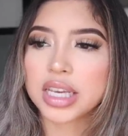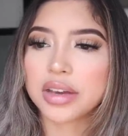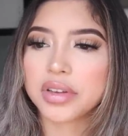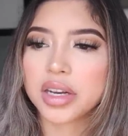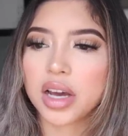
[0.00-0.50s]

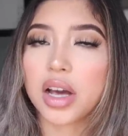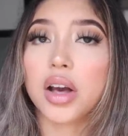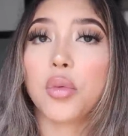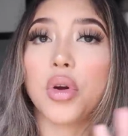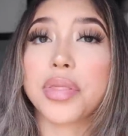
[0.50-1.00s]
given
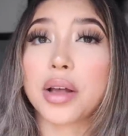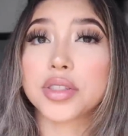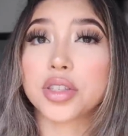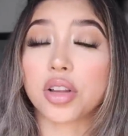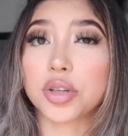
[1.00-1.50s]
a
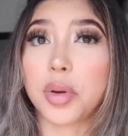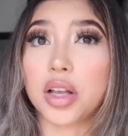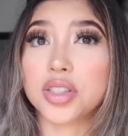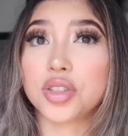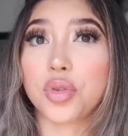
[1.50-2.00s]
$1,000 deposit.